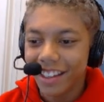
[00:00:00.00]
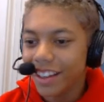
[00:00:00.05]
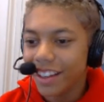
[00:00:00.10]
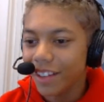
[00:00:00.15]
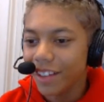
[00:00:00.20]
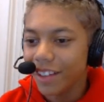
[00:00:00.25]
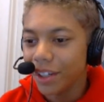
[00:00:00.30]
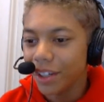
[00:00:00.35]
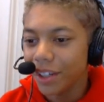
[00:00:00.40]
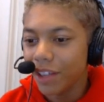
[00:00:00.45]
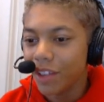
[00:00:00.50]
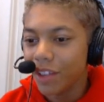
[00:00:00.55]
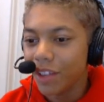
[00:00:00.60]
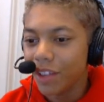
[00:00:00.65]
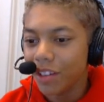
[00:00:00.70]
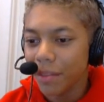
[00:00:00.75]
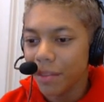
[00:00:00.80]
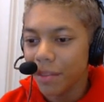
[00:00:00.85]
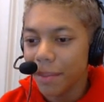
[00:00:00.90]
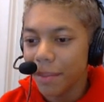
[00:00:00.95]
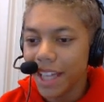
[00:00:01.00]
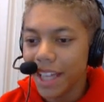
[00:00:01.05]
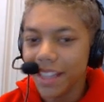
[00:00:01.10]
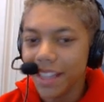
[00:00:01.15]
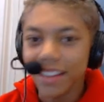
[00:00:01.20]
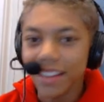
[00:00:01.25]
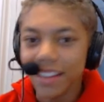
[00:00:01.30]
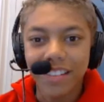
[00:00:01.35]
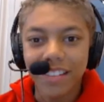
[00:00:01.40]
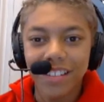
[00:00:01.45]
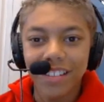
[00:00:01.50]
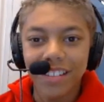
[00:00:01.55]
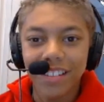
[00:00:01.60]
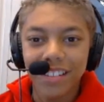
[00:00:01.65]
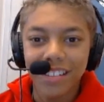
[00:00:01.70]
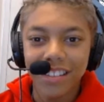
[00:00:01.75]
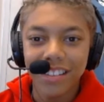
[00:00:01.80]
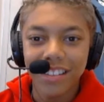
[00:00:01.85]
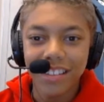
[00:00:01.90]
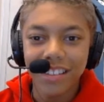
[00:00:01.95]
And I've loved the cement,
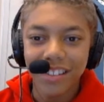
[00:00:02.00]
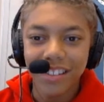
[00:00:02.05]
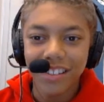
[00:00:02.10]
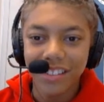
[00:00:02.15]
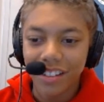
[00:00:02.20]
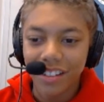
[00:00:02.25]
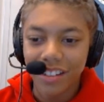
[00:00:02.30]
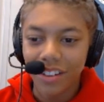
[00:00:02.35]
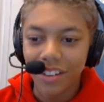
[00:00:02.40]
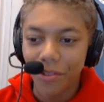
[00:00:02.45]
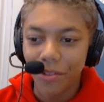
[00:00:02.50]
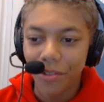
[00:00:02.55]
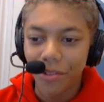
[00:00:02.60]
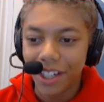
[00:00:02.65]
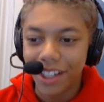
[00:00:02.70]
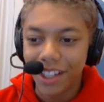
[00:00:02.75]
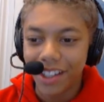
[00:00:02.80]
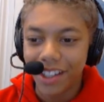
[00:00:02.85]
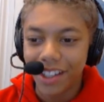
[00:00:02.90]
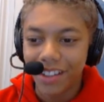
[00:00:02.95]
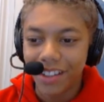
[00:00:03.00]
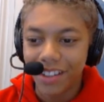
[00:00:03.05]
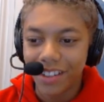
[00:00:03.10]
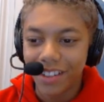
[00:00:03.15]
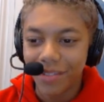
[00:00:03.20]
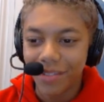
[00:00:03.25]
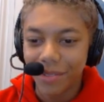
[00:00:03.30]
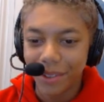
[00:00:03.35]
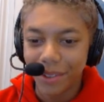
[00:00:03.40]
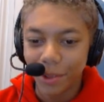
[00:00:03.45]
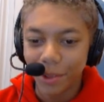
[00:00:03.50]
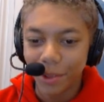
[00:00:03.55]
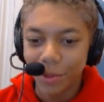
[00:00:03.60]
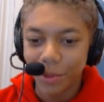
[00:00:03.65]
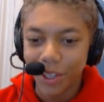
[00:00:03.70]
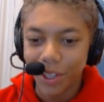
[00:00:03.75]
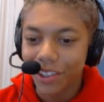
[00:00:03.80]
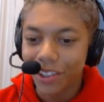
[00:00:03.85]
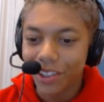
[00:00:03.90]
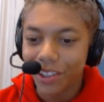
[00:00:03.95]
because it's green and it's really
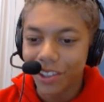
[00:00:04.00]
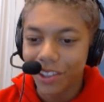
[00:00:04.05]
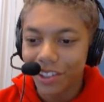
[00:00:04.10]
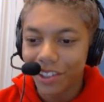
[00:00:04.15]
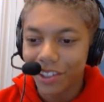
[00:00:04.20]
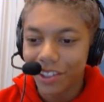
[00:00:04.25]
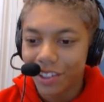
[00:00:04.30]
weird.